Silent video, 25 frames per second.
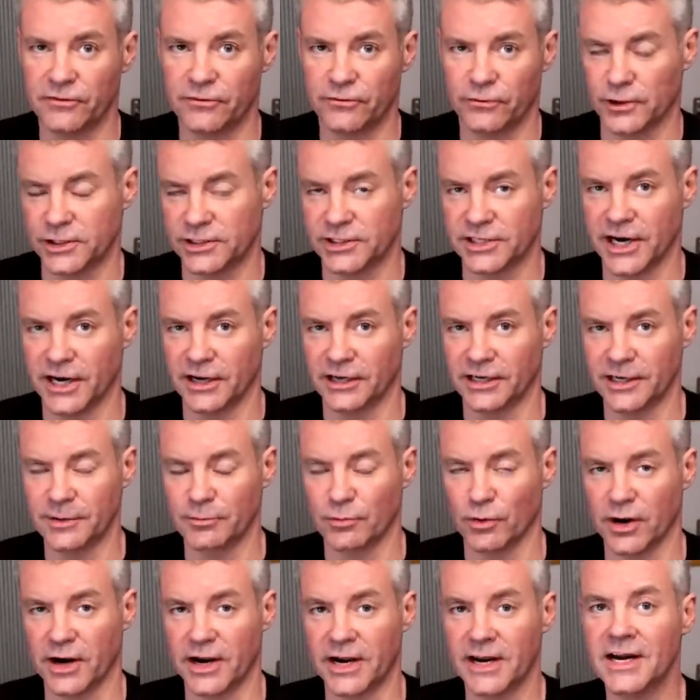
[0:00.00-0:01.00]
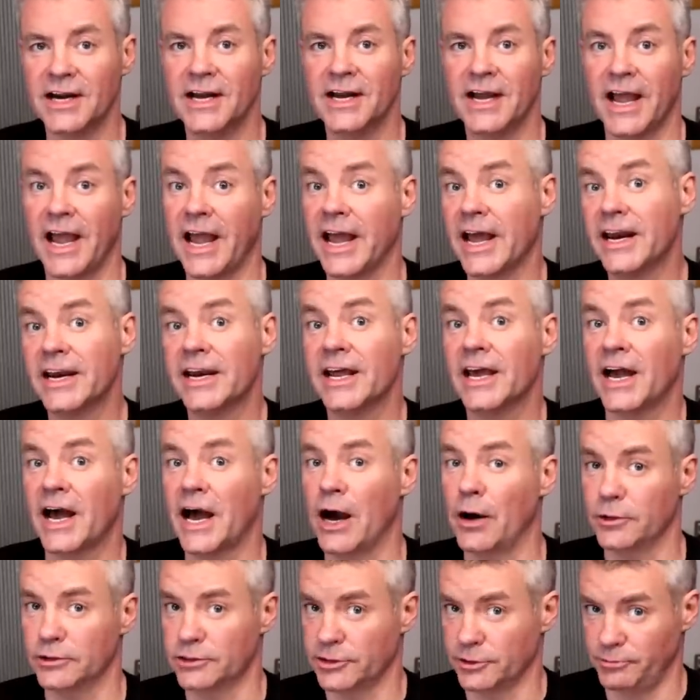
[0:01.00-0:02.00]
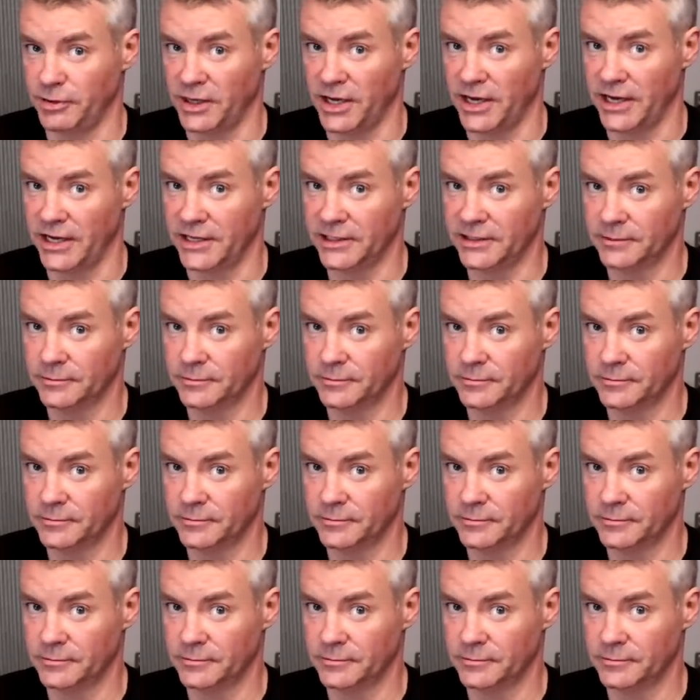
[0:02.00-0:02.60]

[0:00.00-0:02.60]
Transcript: Freestyle Libre and how it's applied.